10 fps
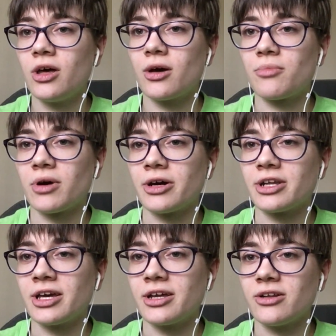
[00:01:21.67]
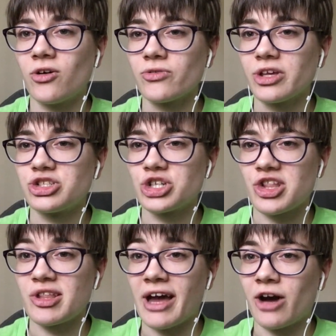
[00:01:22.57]
But it only just
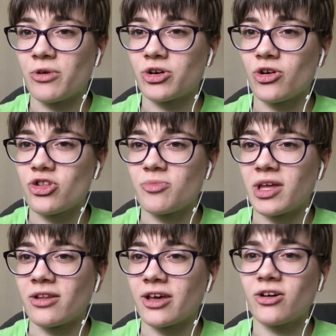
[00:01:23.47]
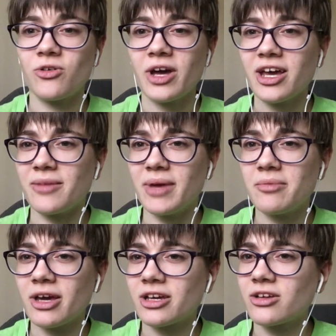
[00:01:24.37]
now occurred to me, like, oh hey, maybe
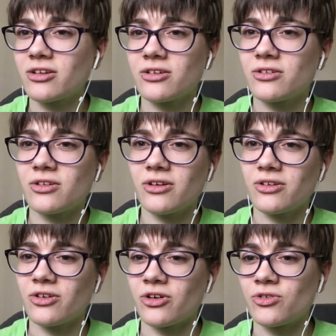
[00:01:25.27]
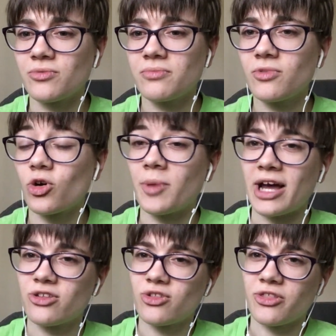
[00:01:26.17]
I could go back
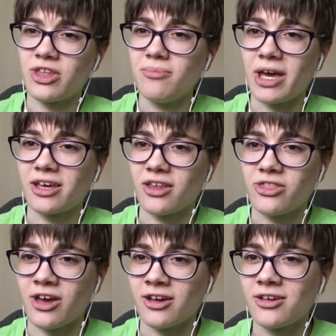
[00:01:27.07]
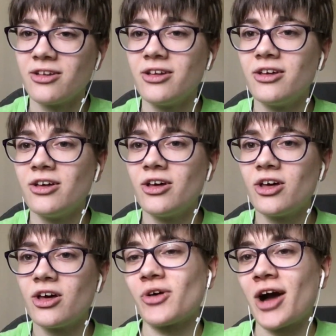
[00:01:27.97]
to the theme making thing.
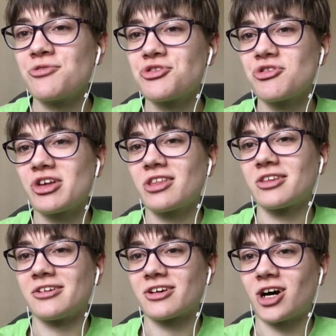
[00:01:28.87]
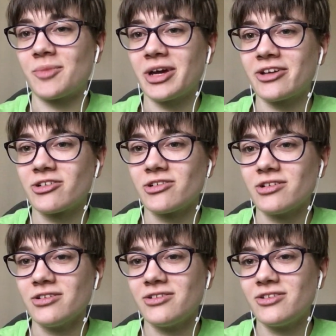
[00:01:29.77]
Well, I was using the Kame Editor.
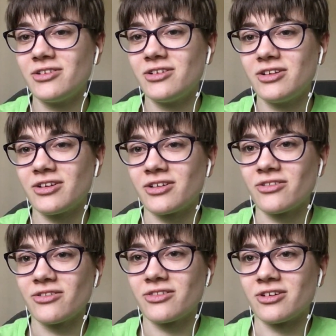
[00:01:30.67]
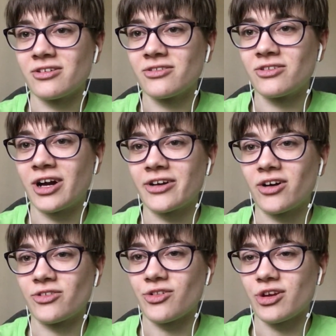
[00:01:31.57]
The little icon
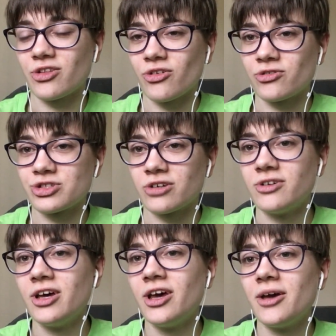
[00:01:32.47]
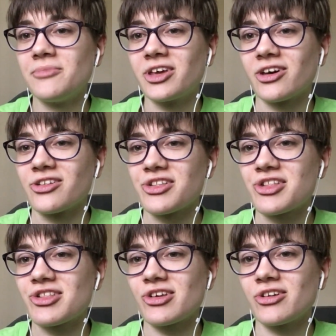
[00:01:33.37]
looks like a turtle shell,
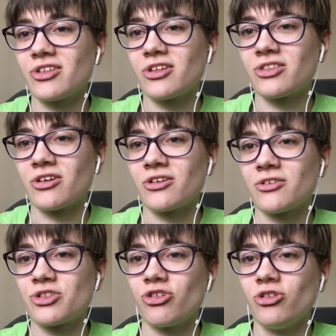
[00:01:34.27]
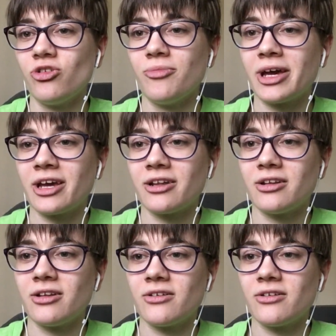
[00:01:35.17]
because there are two main